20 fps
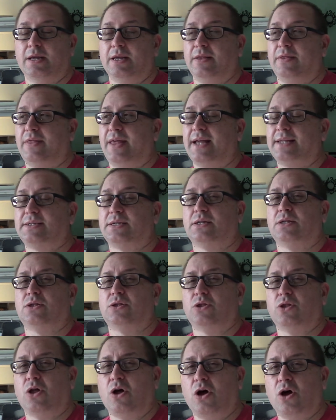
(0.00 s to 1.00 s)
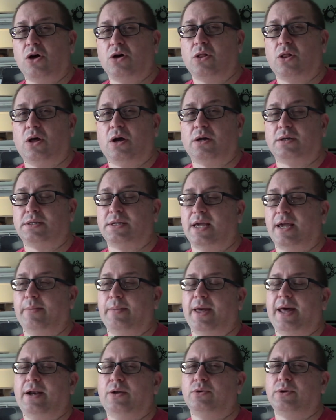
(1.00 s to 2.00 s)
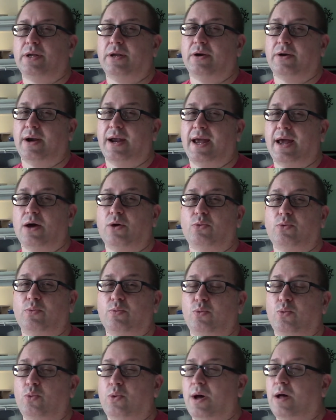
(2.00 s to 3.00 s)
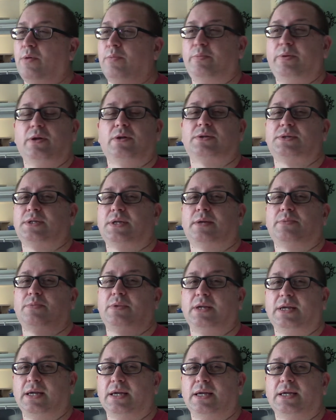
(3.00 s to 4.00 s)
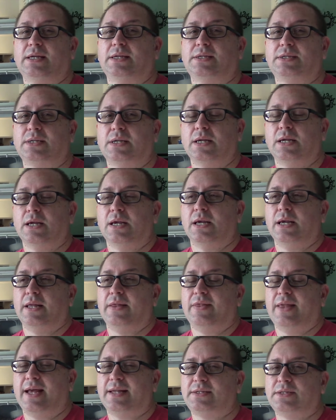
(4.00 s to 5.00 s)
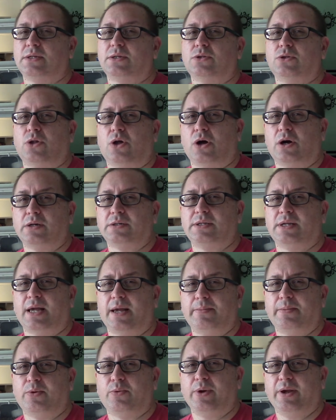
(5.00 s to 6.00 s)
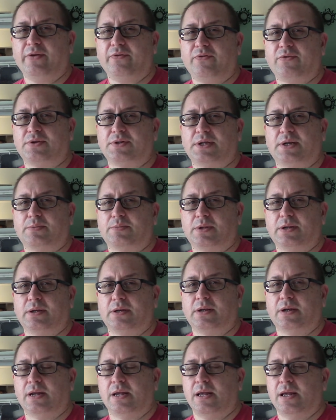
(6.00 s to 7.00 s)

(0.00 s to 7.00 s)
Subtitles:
That's a long, long time. I don't care how well built something is. That's a long time to wait for something.